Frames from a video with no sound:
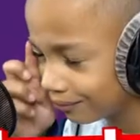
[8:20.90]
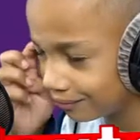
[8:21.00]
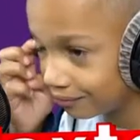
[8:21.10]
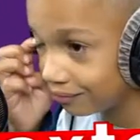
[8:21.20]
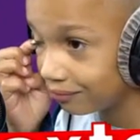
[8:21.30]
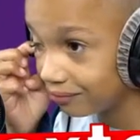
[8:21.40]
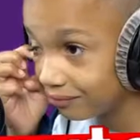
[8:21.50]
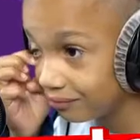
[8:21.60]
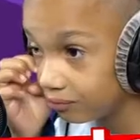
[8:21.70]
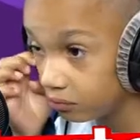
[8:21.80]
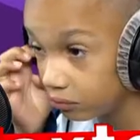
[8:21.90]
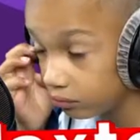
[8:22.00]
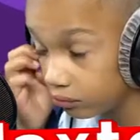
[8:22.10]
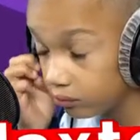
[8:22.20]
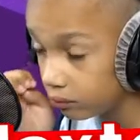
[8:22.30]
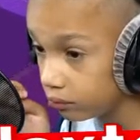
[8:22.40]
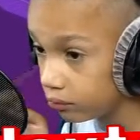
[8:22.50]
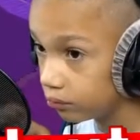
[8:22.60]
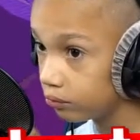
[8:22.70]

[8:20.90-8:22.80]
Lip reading: Nobody speaks.